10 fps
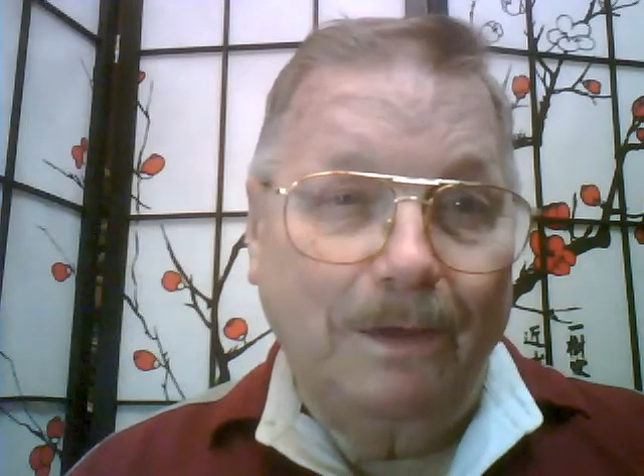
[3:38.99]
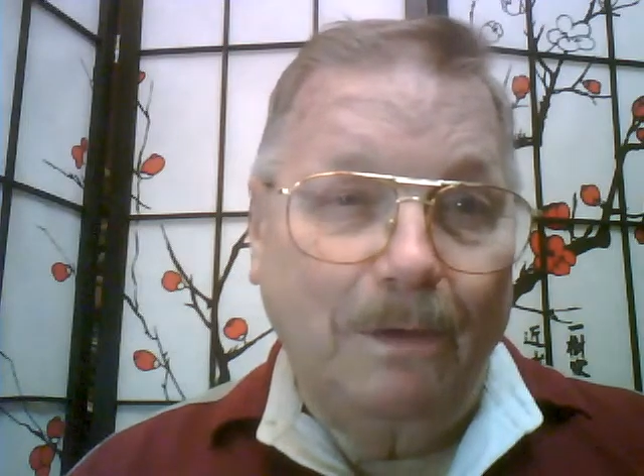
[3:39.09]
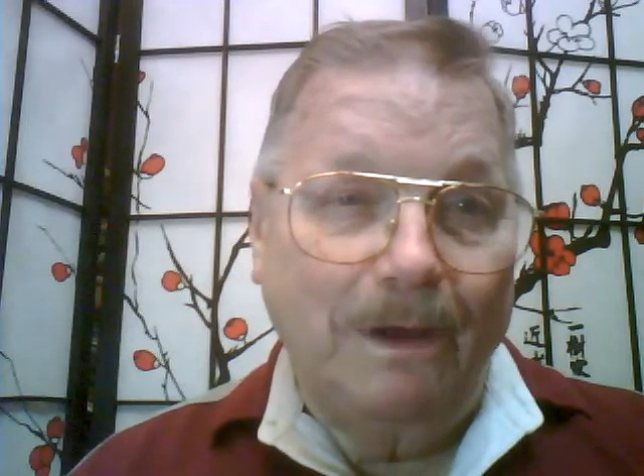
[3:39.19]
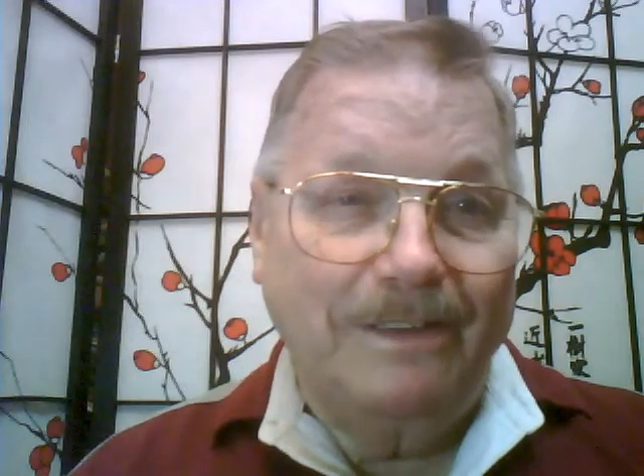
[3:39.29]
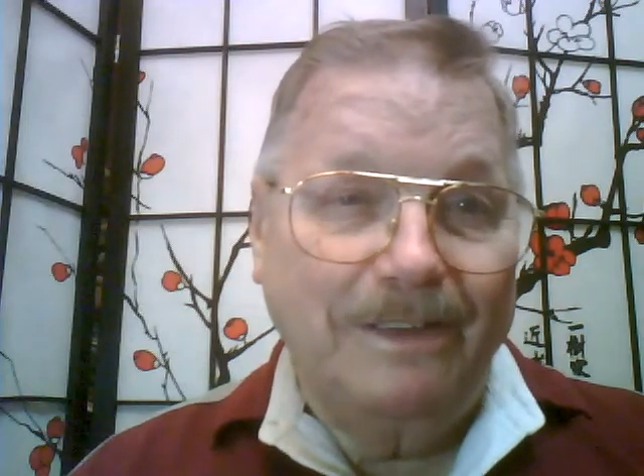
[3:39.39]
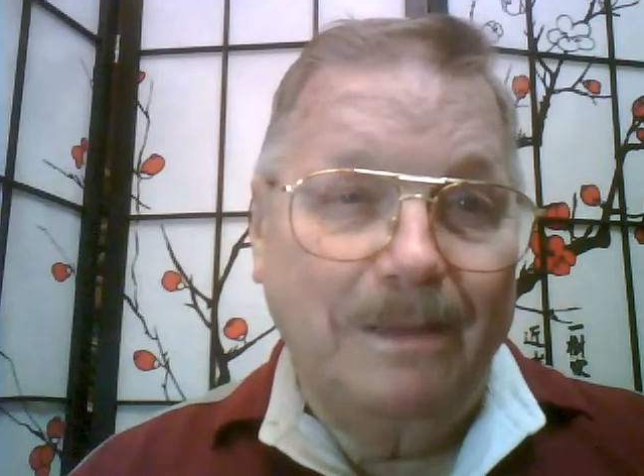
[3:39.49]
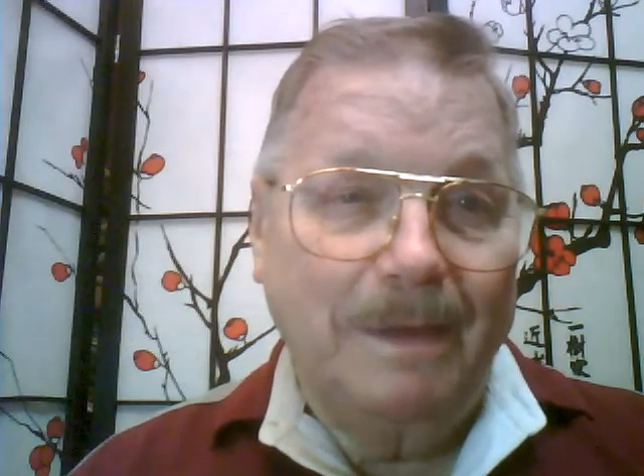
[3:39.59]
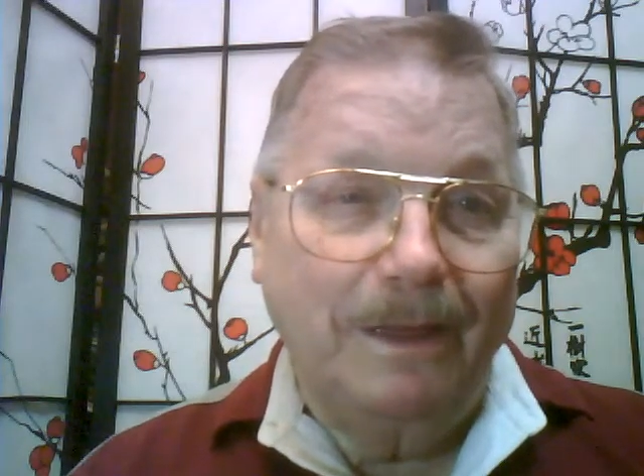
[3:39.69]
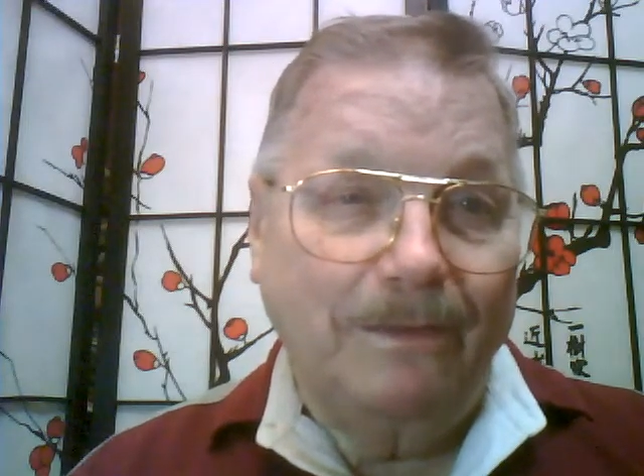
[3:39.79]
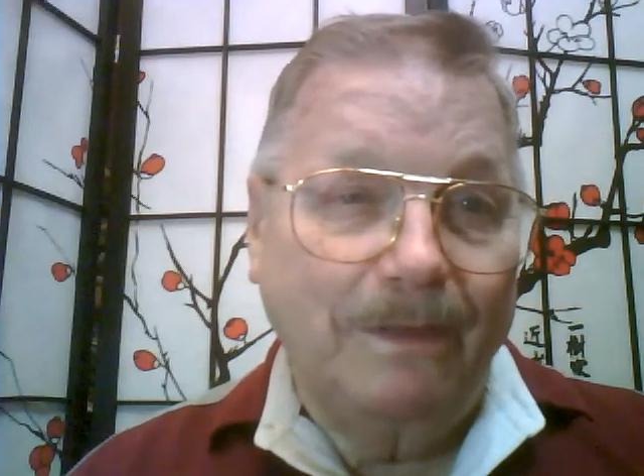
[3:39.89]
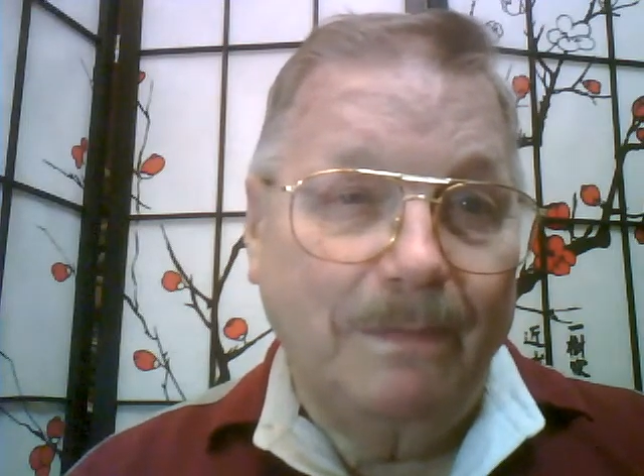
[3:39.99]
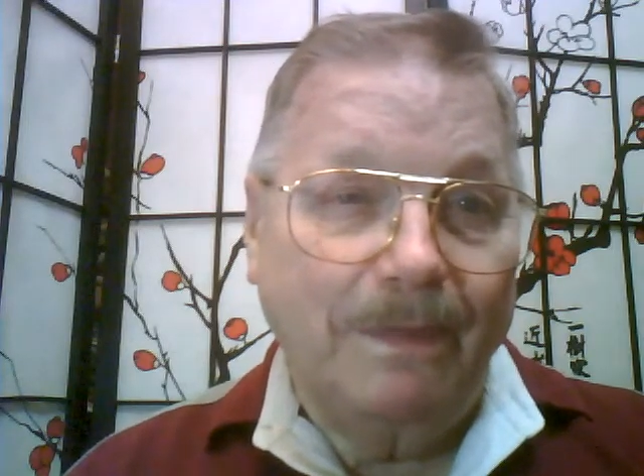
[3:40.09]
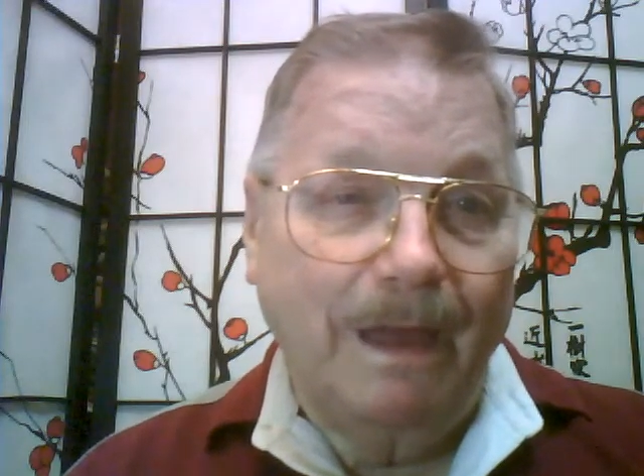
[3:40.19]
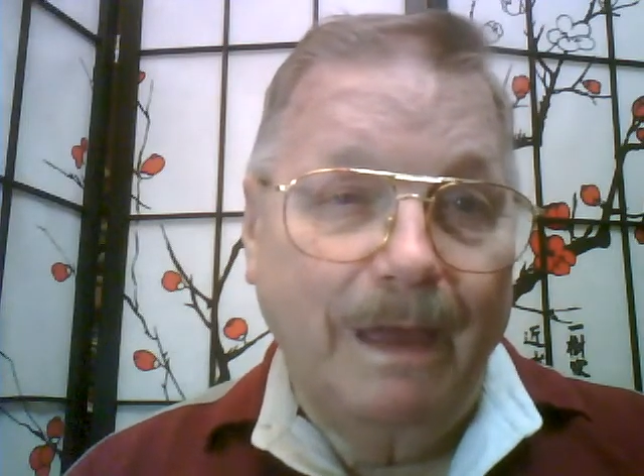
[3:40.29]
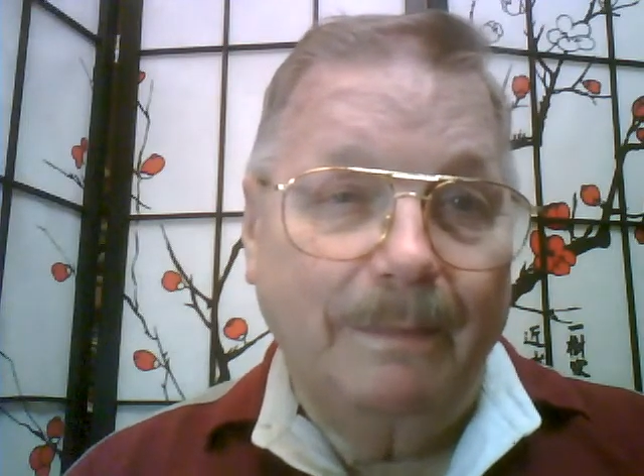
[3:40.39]
cards in the mail
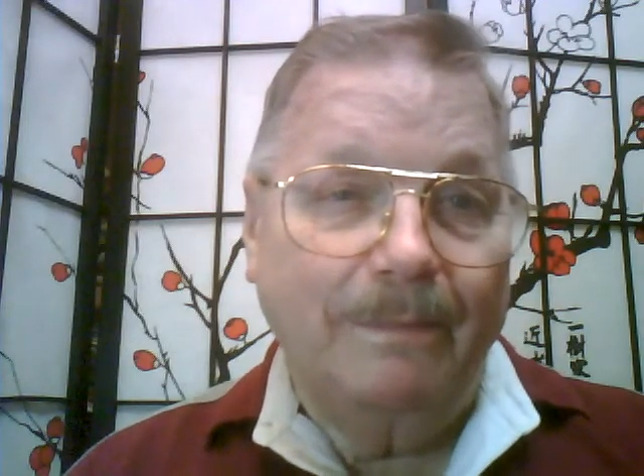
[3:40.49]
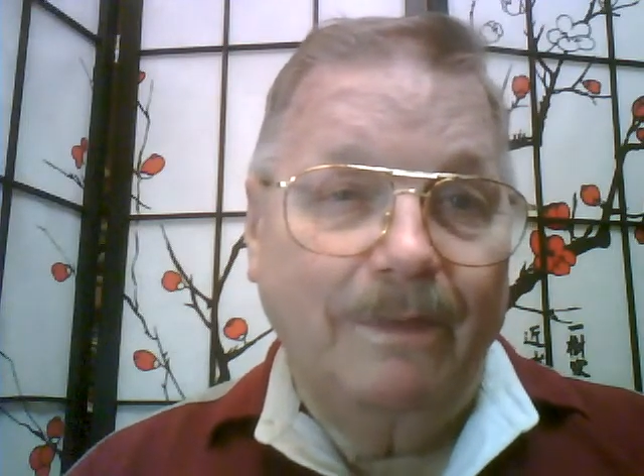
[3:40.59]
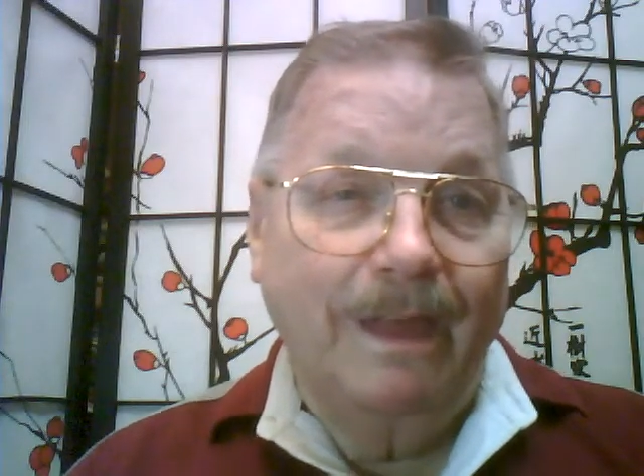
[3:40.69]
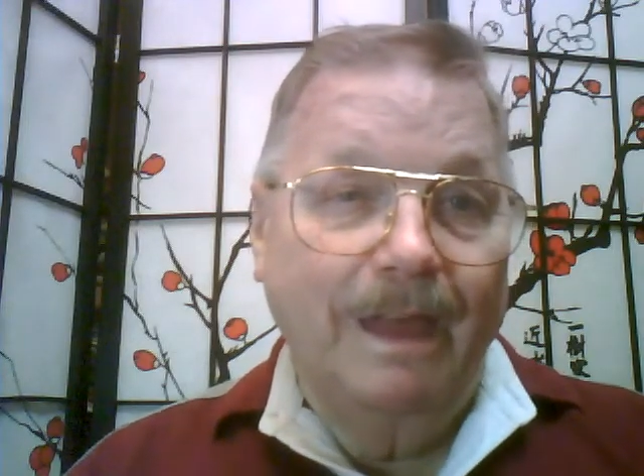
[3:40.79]
sometimes